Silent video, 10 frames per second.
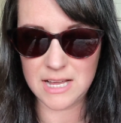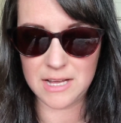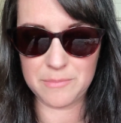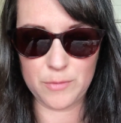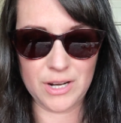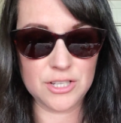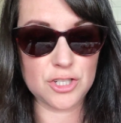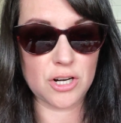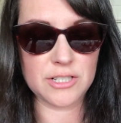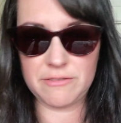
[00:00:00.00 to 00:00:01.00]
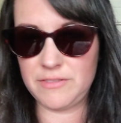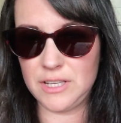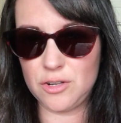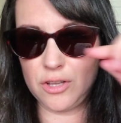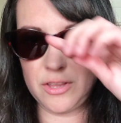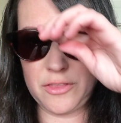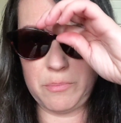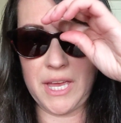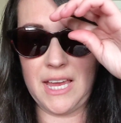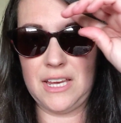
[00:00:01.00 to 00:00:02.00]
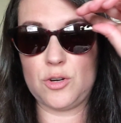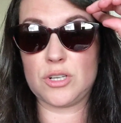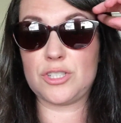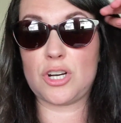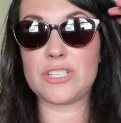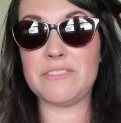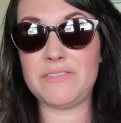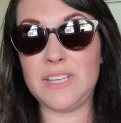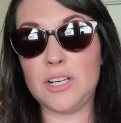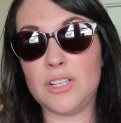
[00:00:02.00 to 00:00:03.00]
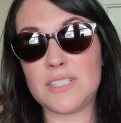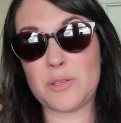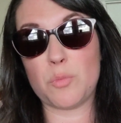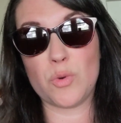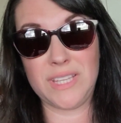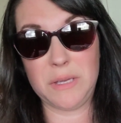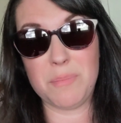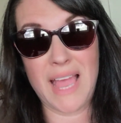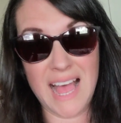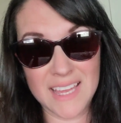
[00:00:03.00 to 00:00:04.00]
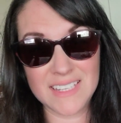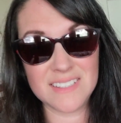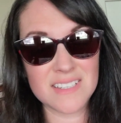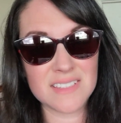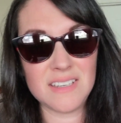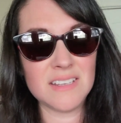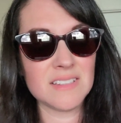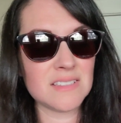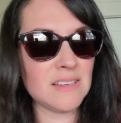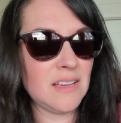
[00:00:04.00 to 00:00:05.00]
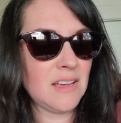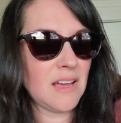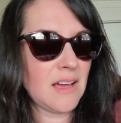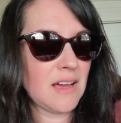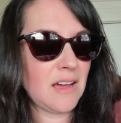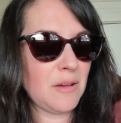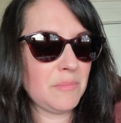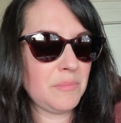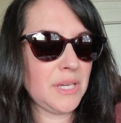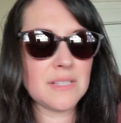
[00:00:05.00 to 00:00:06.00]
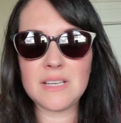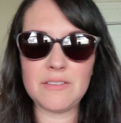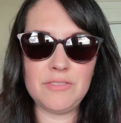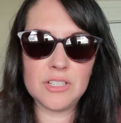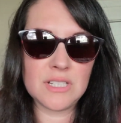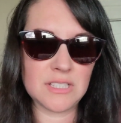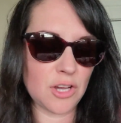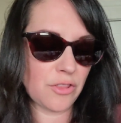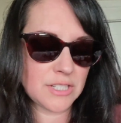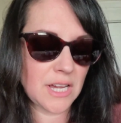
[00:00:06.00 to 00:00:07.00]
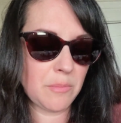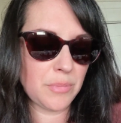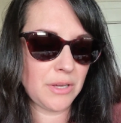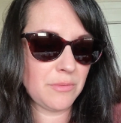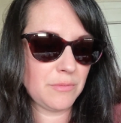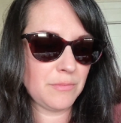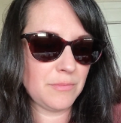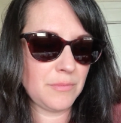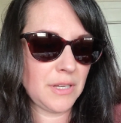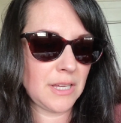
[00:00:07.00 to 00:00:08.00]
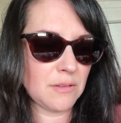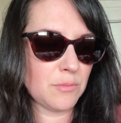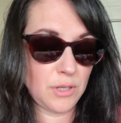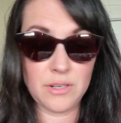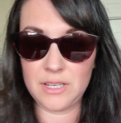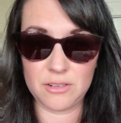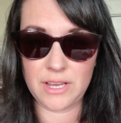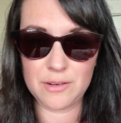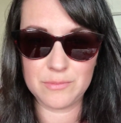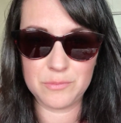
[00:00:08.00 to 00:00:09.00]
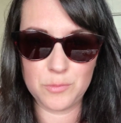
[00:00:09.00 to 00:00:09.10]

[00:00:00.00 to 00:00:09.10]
when I start to feel the pain or start to feel some really bad dizziness, because I feel dizzy all the time, but it'll get